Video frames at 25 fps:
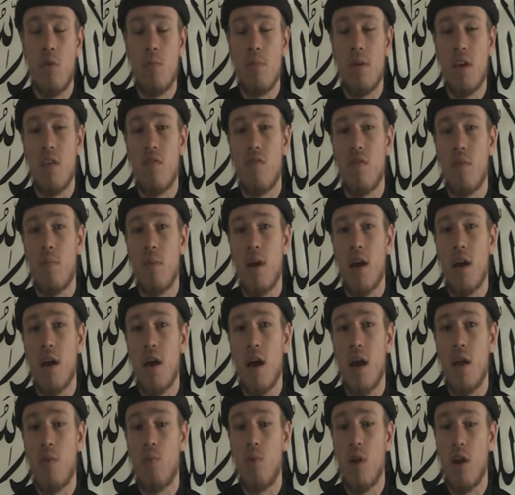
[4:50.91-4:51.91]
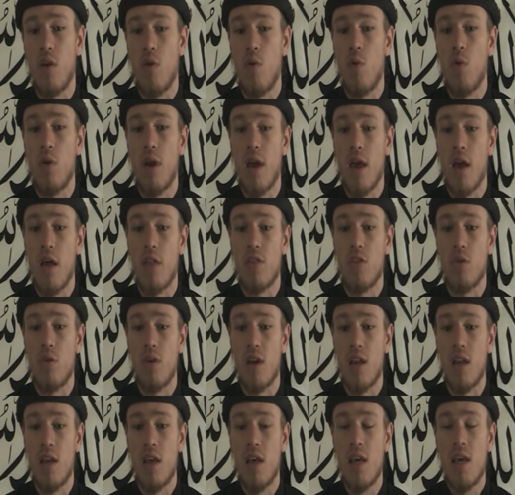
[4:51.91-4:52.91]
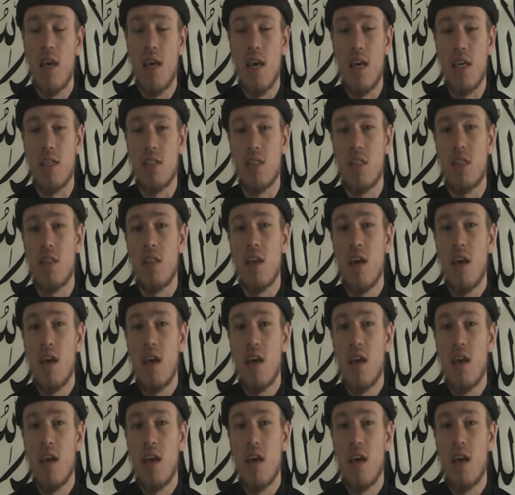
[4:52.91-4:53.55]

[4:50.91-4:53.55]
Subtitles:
best for mankind, when all they are doing is